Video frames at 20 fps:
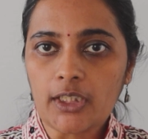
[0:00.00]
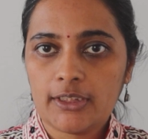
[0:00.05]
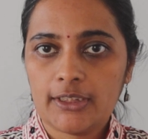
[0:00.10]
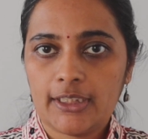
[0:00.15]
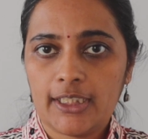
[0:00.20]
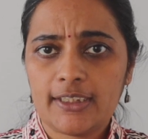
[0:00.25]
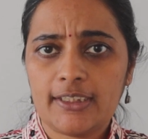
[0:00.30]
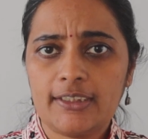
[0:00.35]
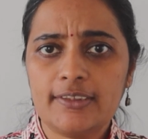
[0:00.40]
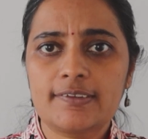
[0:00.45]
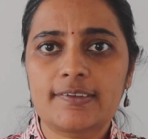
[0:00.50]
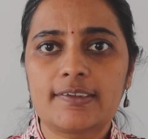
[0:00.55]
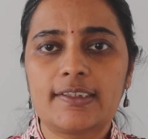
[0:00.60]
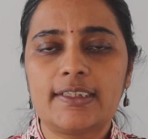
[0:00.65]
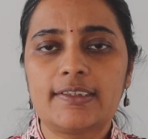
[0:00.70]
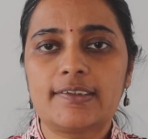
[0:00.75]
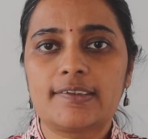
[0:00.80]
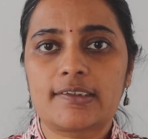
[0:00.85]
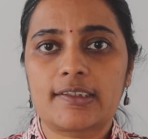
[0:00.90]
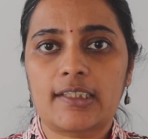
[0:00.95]
That is,
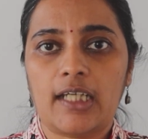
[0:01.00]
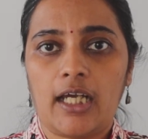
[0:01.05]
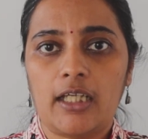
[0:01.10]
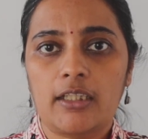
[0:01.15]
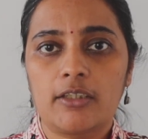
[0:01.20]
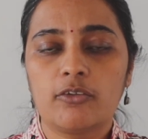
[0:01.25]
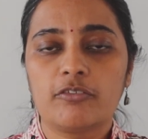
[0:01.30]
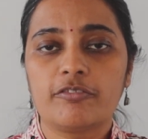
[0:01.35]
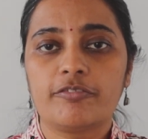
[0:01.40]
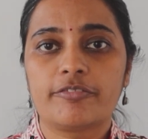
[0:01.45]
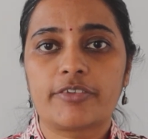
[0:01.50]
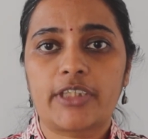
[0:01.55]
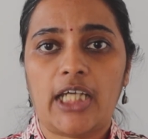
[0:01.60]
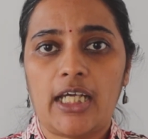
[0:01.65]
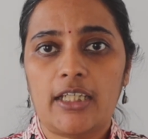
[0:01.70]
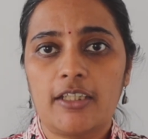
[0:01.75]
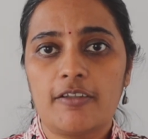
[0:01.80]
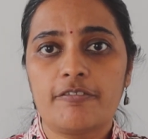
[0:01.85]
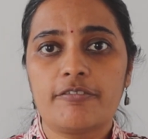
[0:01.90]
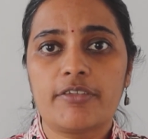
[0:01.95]
these
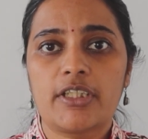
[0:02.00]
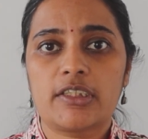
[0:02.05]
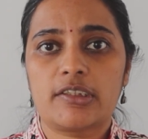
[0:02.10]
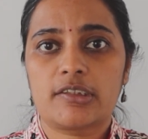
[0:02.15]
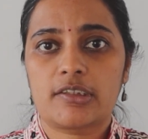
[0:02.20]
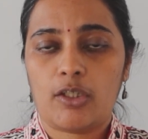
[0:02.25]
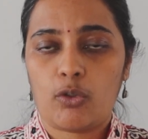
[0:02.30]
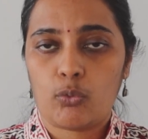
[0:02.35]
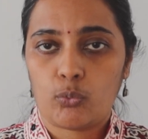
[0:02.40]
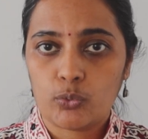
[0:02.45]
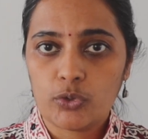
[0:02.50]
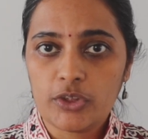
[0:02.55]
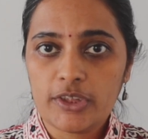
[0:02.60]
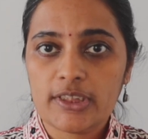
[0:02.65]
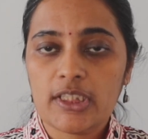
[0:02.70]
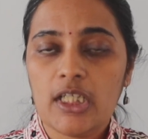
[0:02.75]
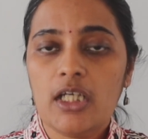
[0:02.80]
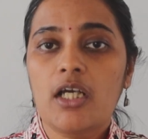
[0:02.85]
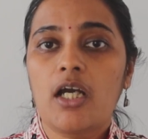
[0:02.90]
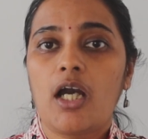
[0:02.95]
talavya
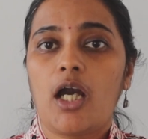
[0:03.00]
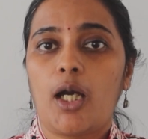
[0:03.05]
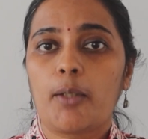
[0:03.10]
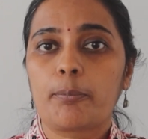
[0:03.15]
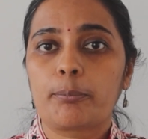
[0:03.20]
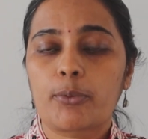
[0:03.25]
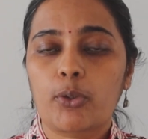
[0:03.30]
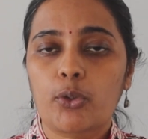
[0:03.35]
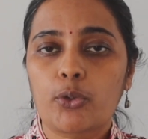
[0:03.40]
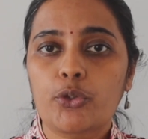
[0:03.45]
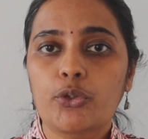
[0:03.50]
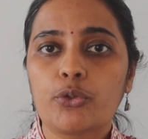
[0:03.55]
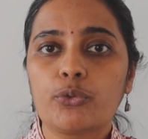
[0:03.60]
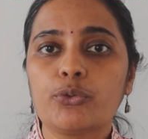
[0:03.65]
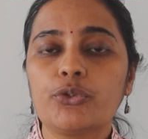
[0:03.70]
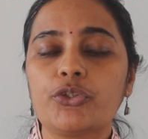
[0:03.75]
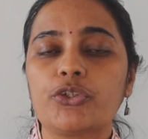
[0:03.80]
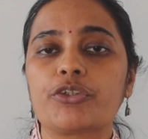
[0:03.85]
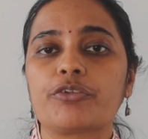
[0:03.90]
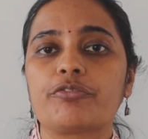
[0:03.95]
sounds are
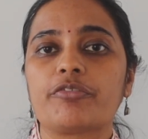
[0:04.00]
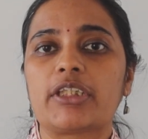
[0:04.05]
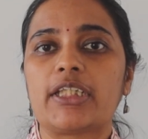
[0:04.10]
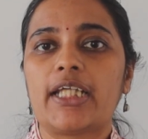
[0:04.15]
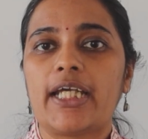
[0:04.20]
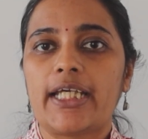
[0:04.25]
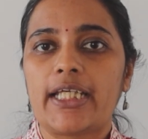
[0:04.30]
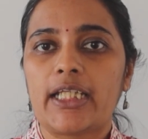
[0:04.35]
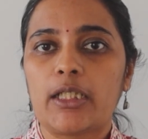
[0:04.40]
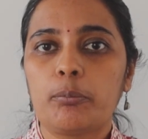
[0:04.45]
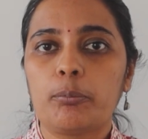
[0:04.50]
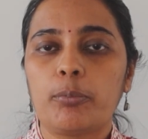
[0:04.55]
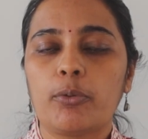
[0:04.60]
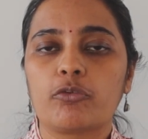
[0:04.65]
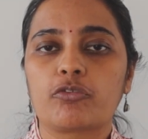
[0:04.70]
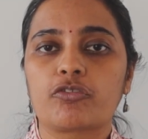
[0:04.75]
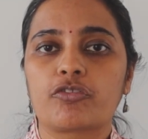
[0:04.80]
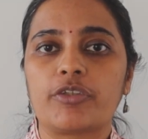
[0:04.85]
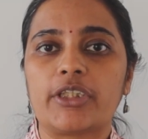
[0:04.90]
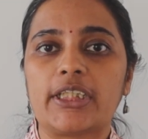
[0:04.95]
produced with the help
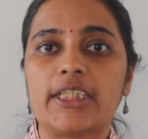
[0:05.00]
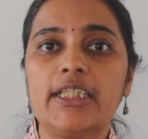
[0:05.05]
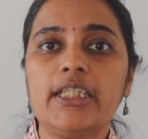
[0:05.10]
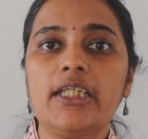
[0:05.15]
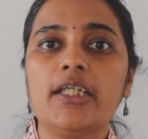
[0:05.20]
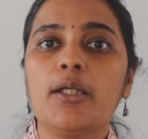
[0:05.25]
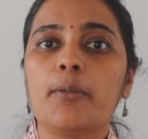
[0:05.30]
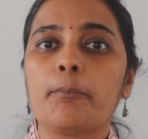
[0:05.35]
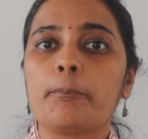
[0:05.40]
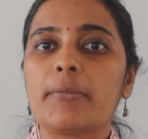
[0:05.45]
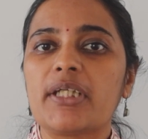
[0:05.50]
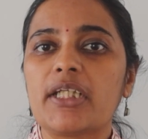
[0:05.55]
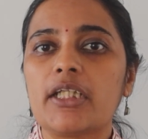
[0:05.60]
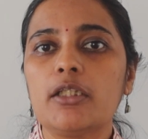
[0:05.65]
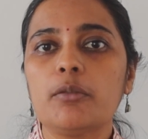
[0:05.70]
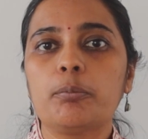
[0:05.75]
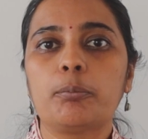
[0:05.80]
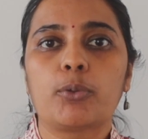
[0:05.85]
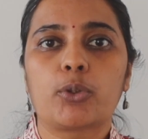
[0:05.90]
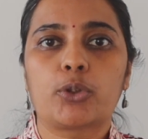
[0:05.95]
of the
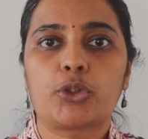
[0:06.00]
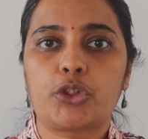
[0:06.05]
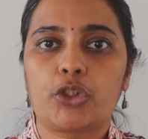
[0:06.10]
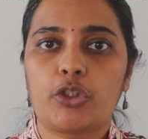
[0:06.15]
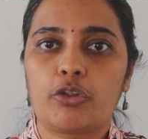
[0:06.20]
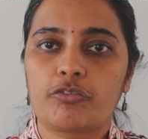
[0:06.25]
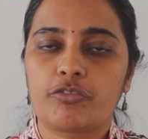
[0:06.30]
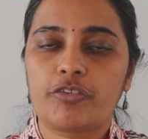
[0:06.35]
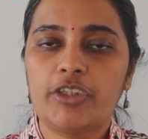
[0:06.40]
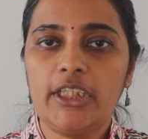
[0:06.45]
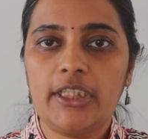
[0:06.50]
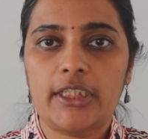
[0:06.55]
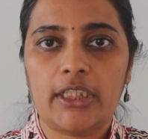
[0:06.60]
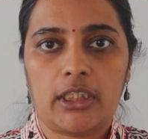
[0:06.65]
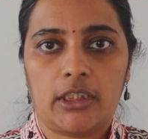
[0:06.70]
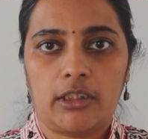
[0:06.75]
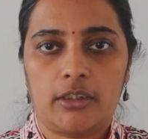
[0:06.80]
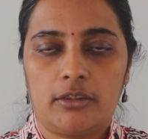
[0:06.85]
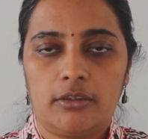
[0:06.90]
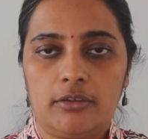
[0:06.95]
middle portion of the
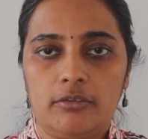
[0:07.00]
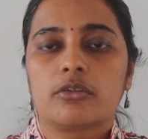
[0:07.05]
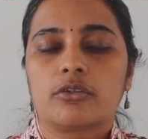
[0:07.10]
tongue.